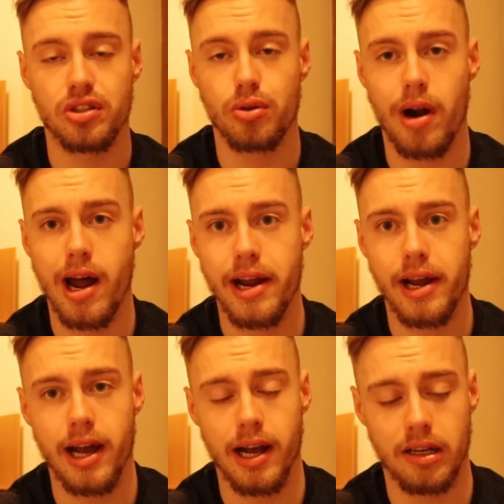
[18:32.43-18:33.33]
dry
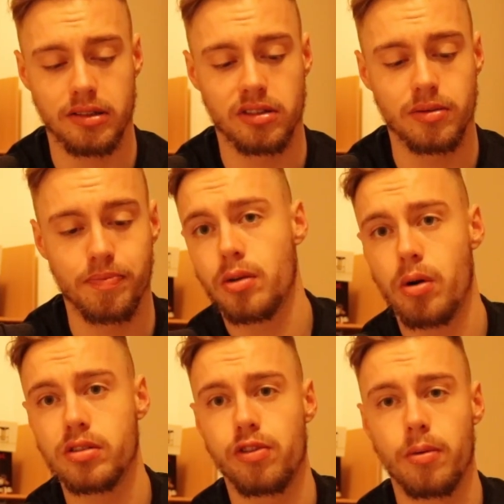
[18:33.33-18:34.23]
as the
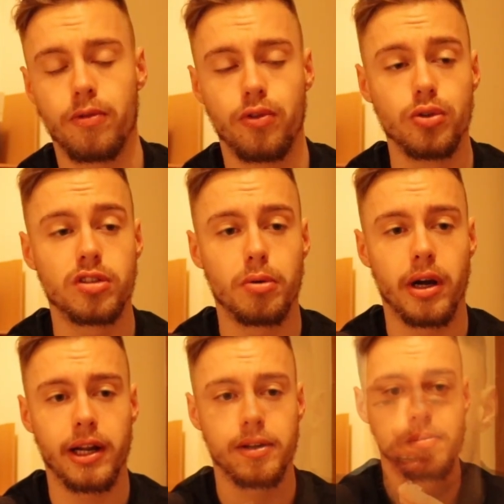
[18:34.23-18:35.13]
ones from Food
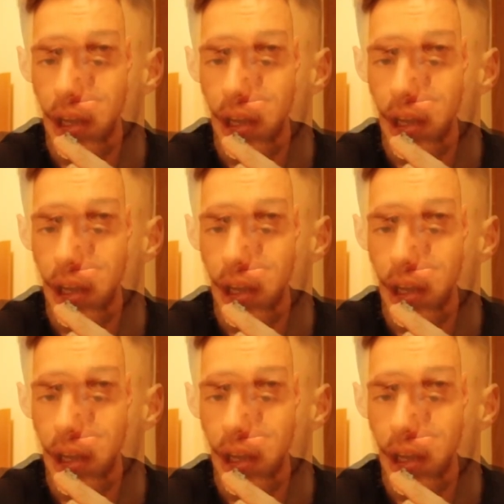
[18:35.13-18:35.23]
Spring.